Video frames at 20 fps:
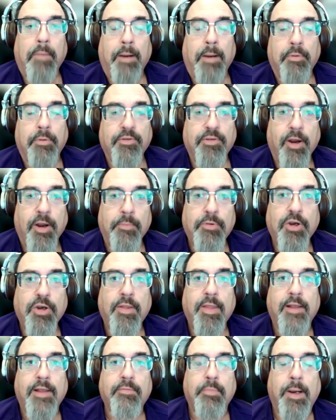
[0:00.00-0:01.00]

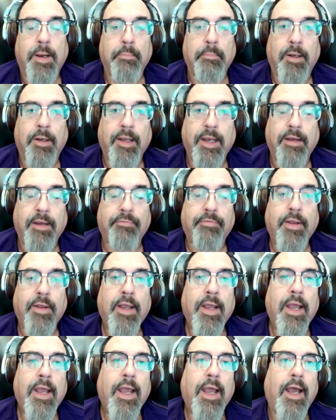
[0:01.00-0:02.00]
presumption. That's my belief.
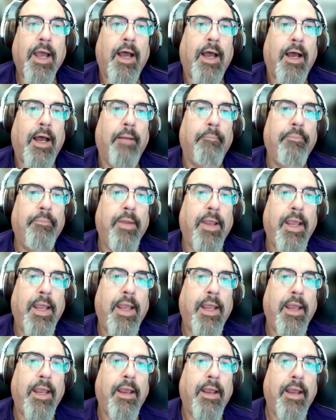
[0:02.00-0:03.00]

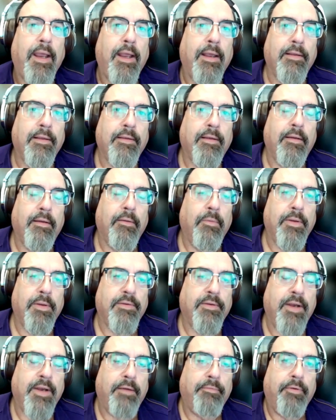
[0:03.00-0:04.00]
He
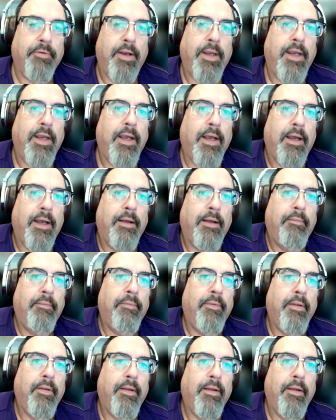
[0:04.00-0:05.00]
was definitely you
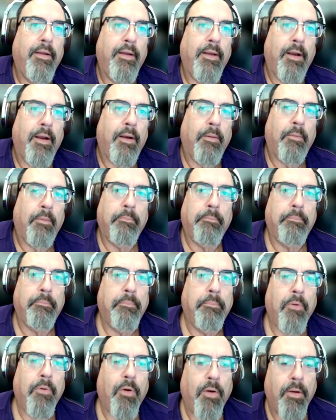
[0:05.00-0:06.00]
know
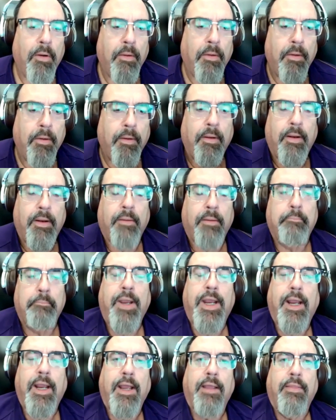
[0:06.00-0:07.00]

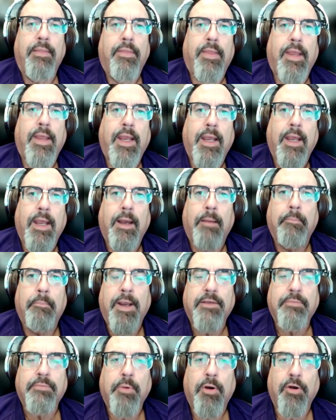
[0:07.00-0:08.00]
big in the
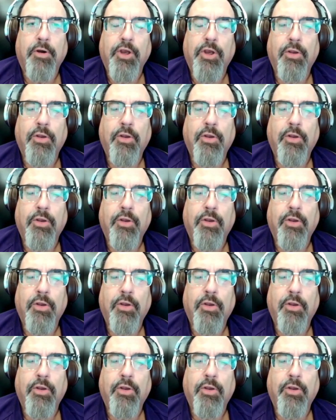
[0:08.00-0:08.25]
baseball